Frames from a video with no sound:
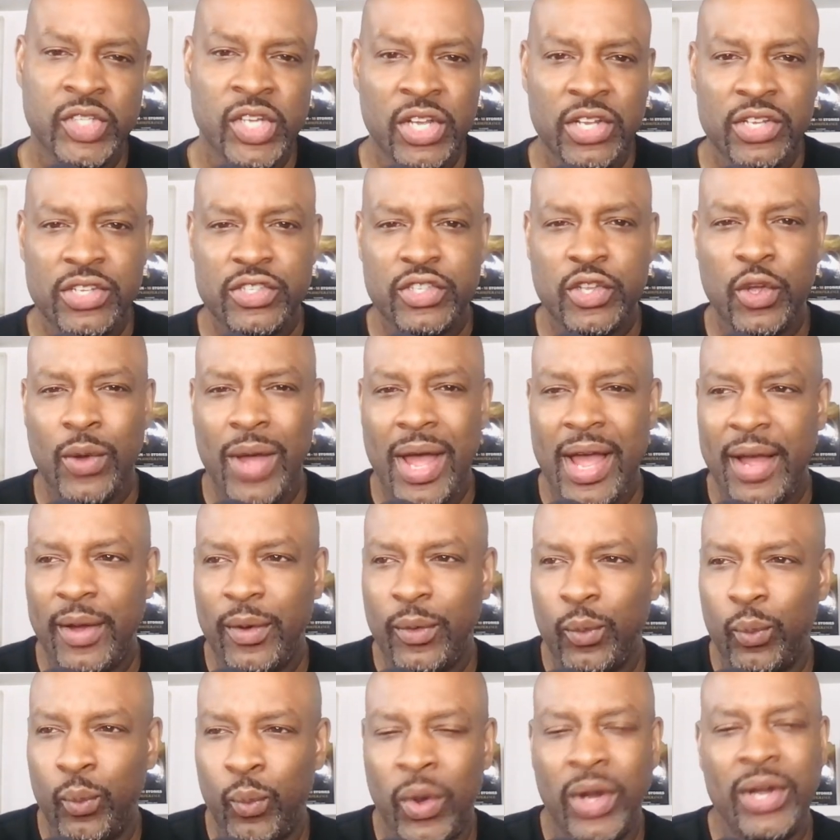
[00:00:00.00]
So,
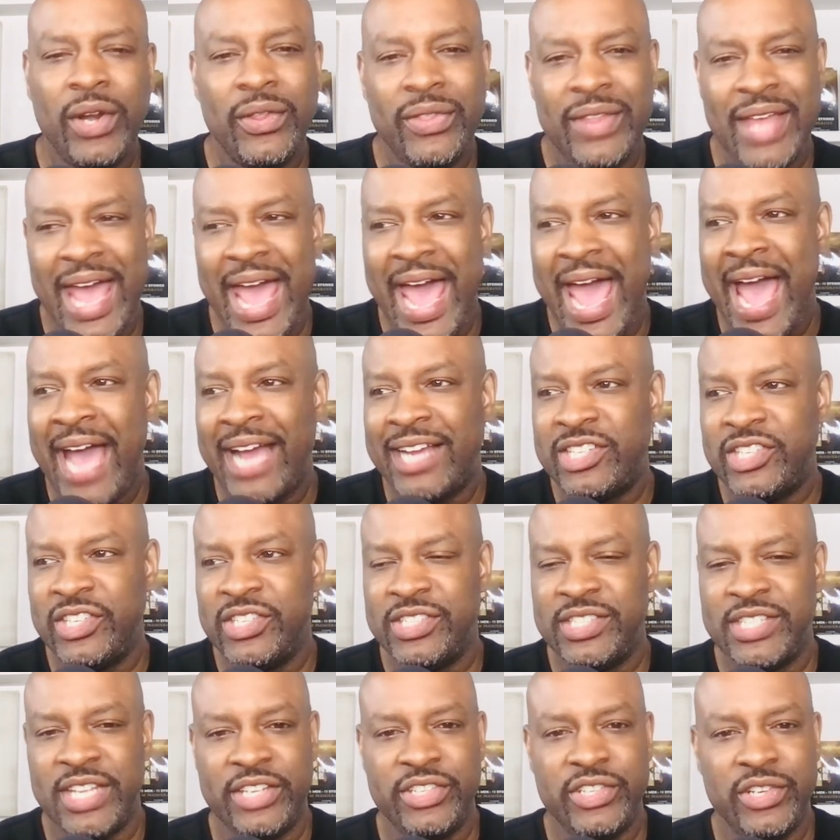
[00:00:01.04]
what are the
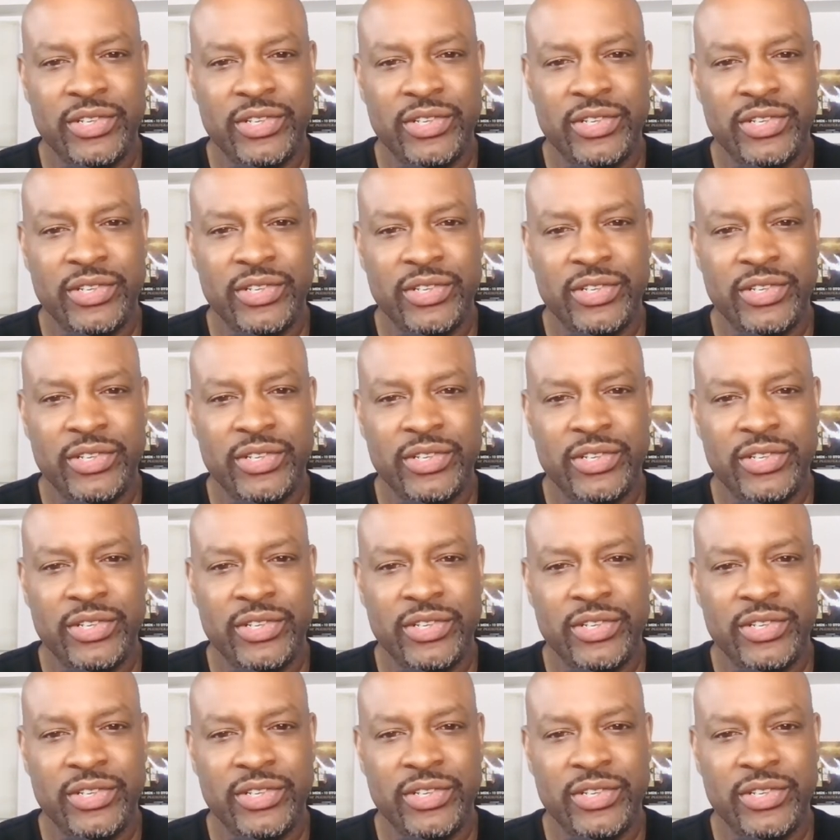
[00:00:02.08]
actions that you're